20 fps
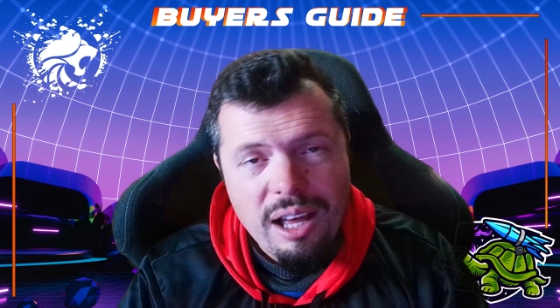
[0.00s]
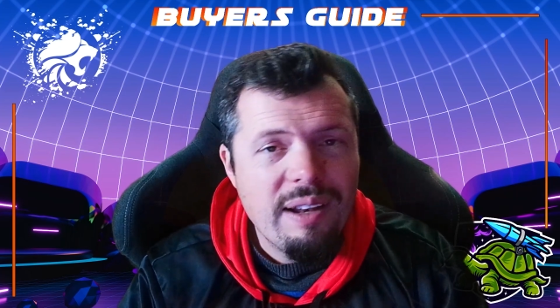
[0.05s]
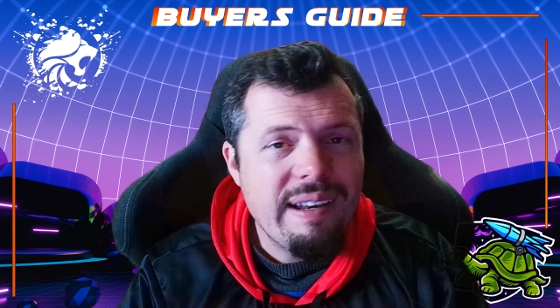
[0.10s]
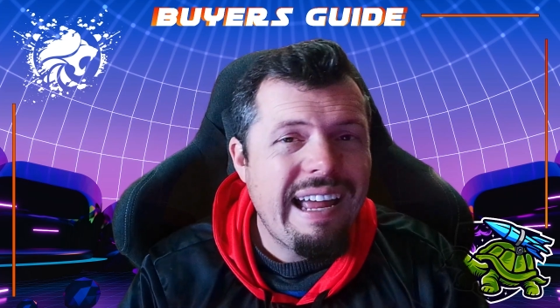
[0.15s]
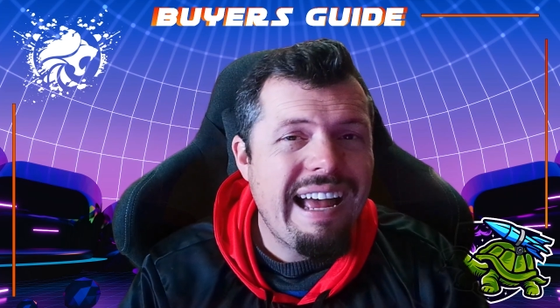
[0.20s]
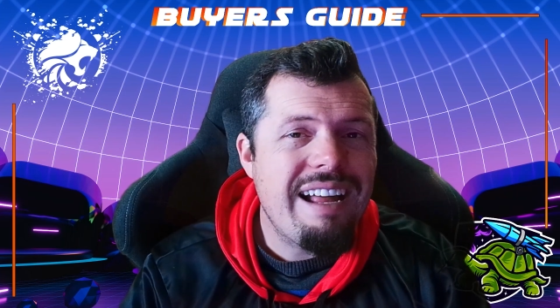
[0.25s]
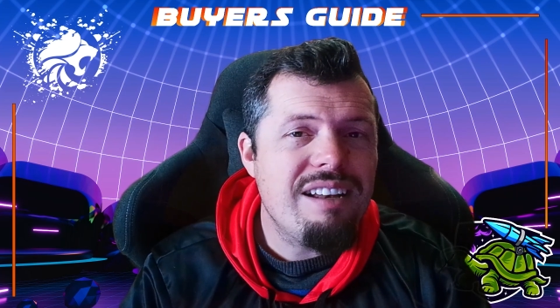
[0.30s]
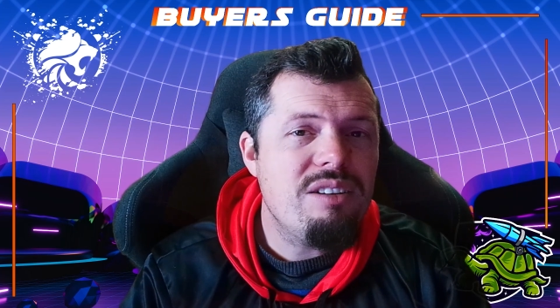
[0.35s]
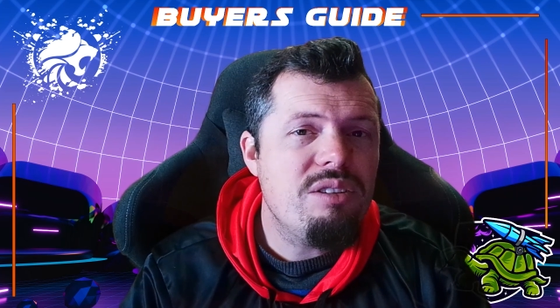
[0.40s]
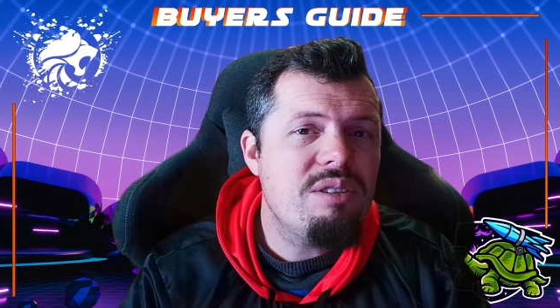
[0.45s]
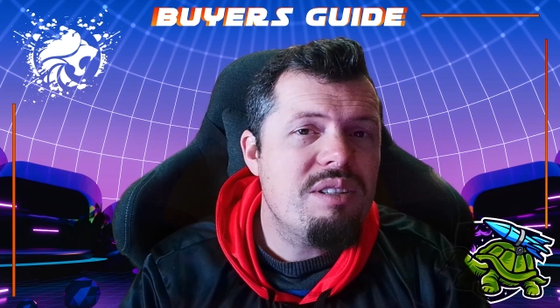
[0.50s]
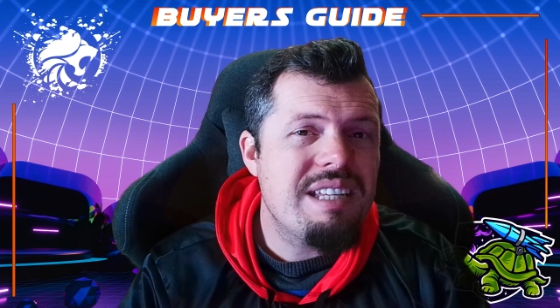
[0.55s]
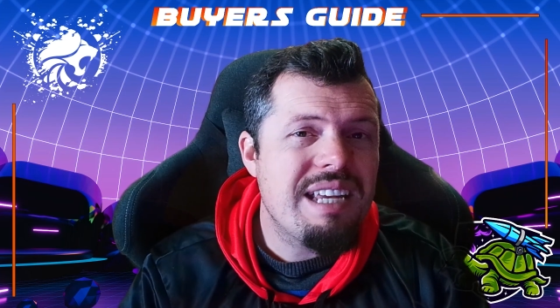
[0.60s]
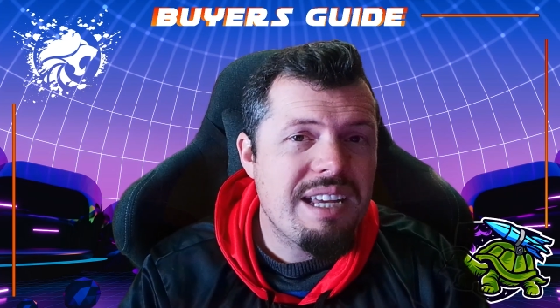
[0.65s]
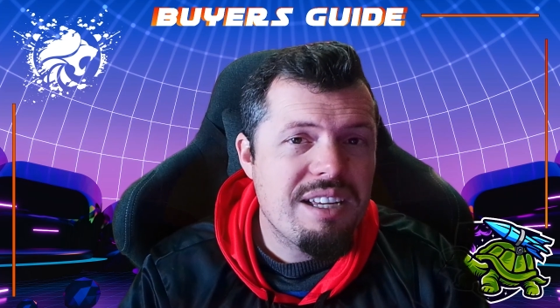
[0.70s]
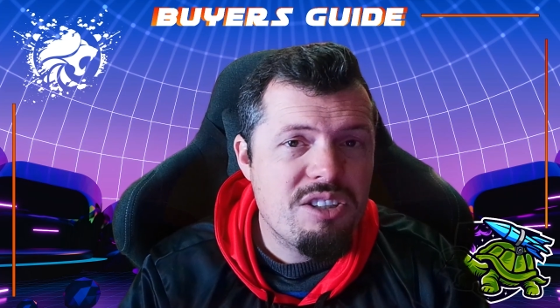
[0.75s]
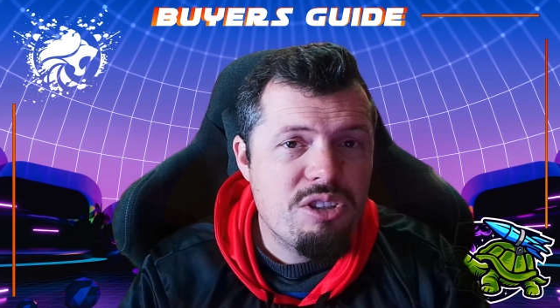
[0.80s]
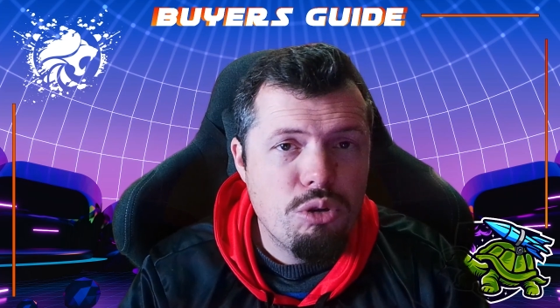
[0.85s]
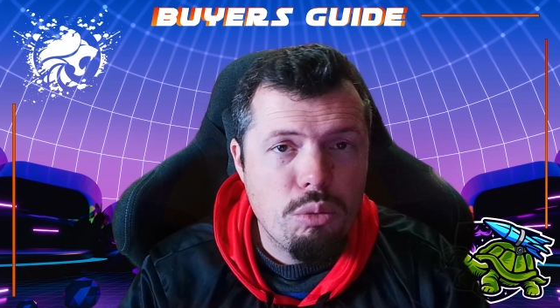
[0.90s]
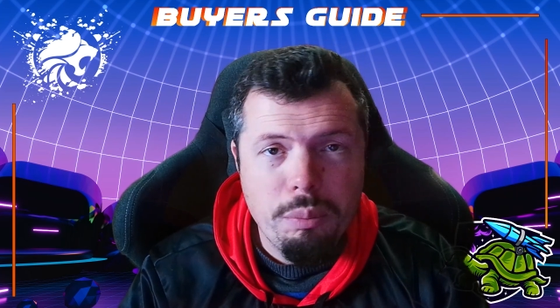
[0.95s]
on how to
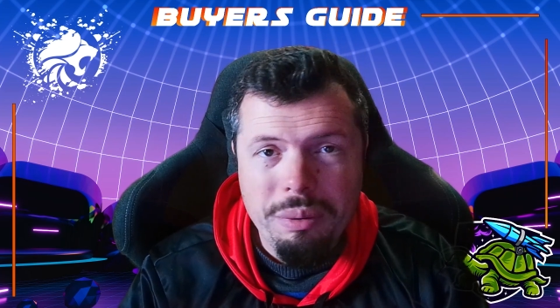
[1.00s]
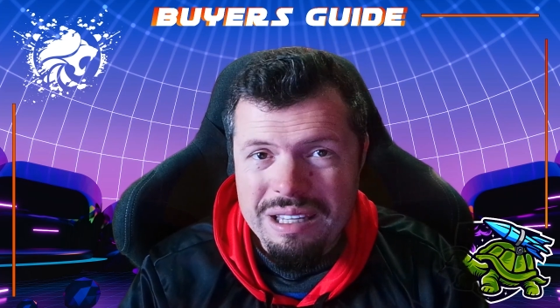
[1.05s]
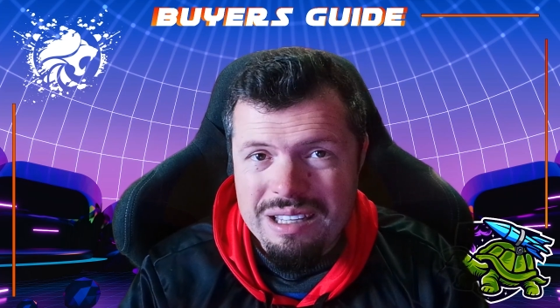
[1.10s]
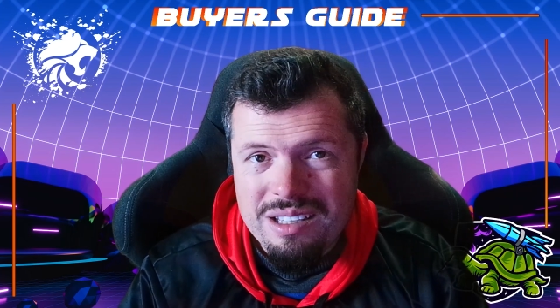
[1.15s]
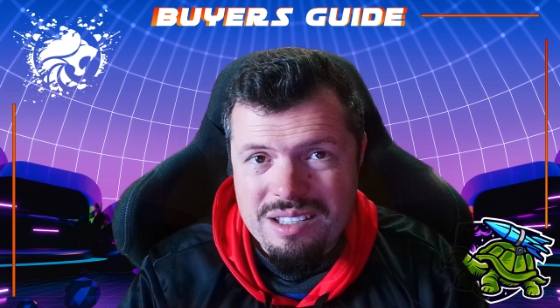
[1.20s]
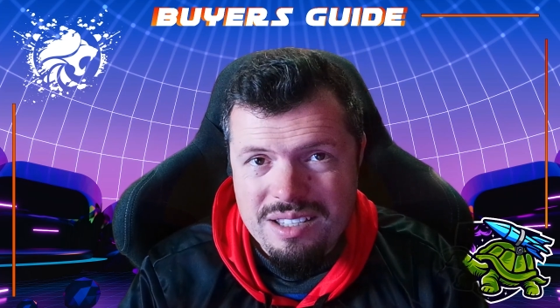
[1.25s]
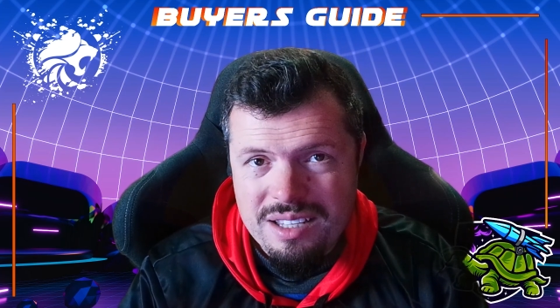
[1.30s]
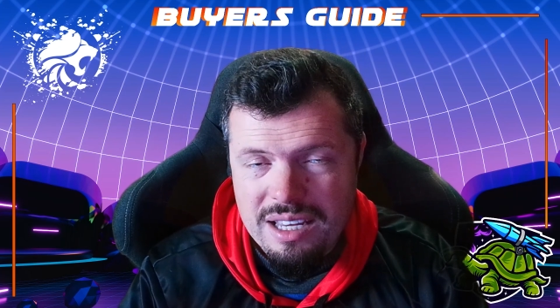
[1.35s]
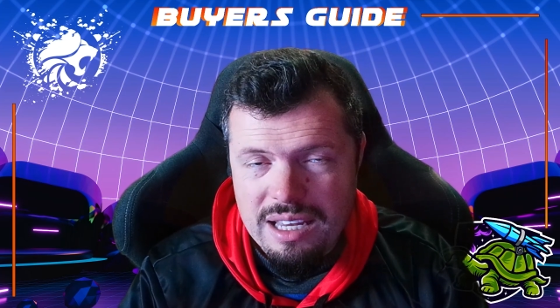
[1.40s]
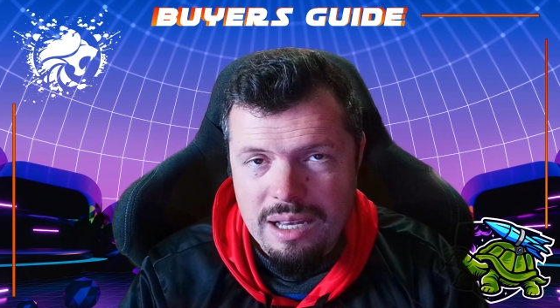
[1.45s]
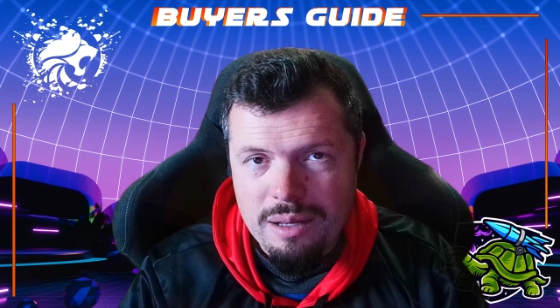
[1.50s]
test your PC.